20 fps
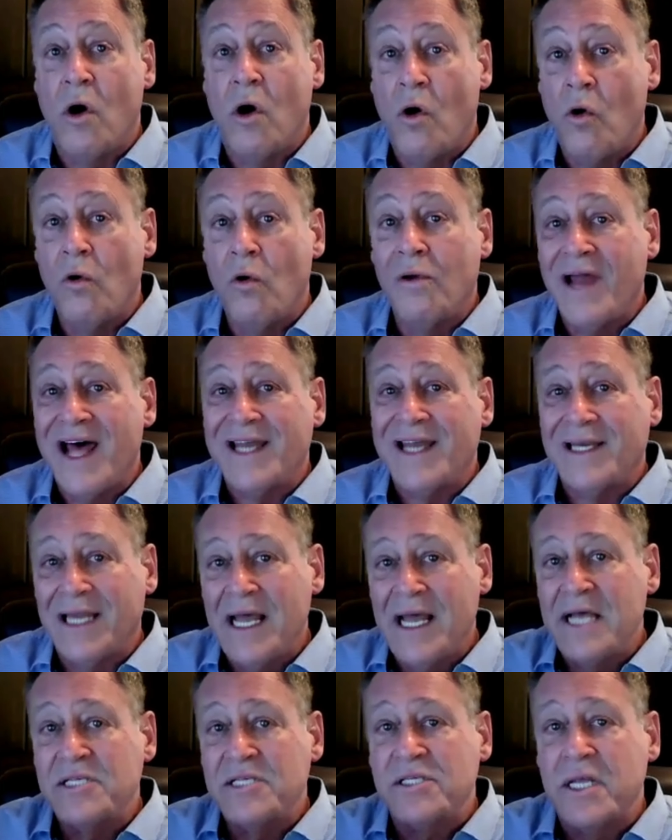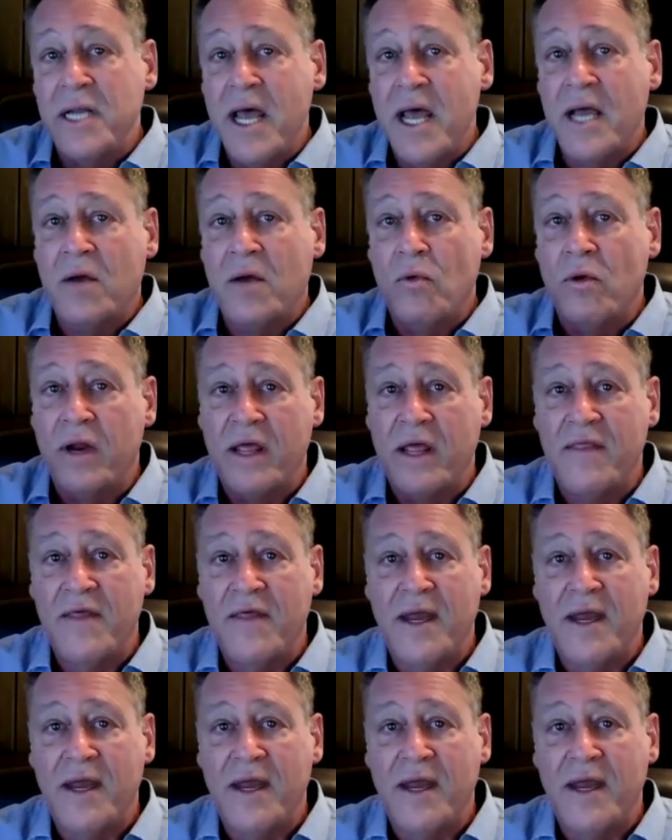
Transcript: a whole lot less in equity